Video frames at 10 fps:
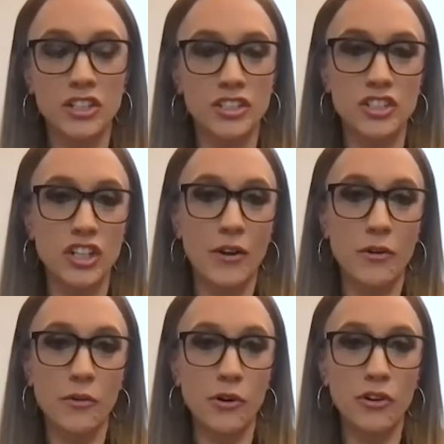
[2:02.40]
just in
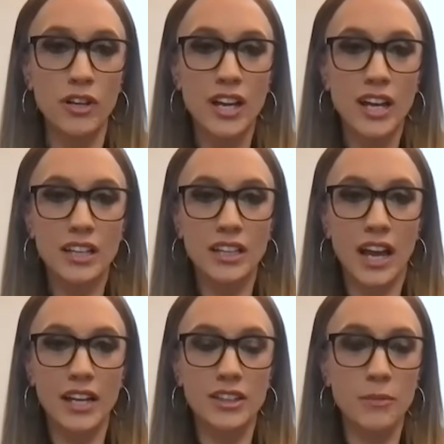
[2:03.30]
general.
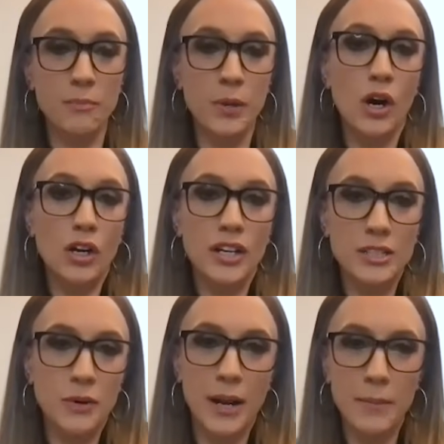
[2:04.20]
Like the book
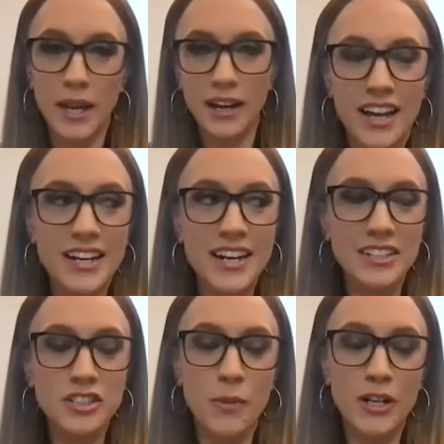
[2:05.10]
is what I mean.
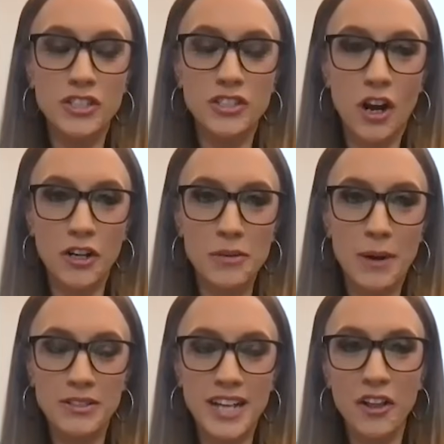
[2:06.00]
Not so much talking
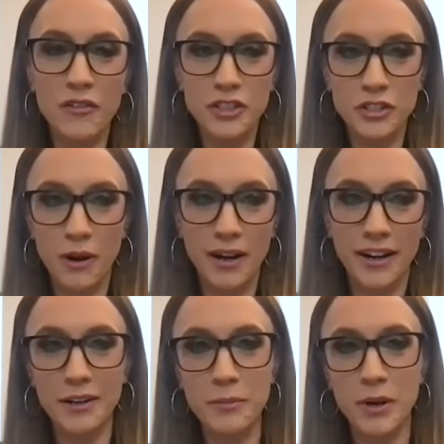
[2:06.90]
about television
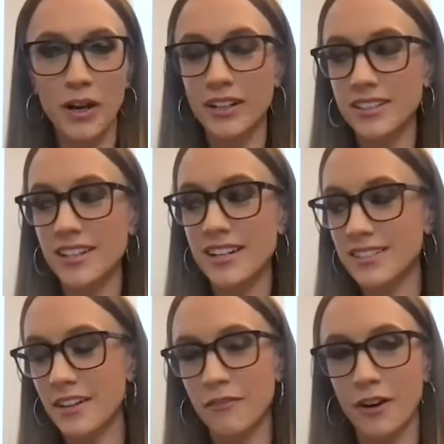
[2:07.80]
writing, but because it is
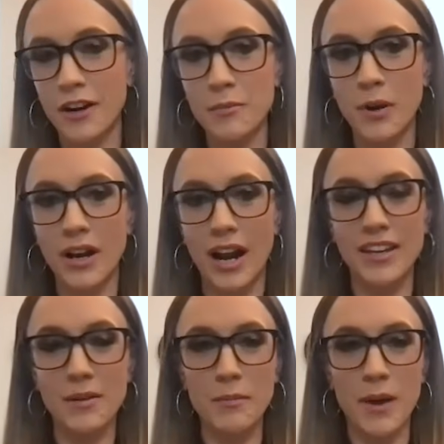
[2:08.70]
different. But I
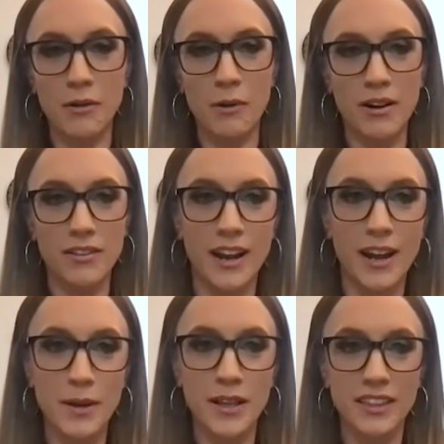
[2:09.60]
think I'm a better writer than I
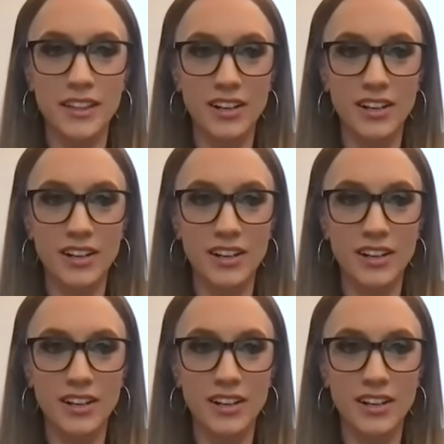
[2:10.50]
am anything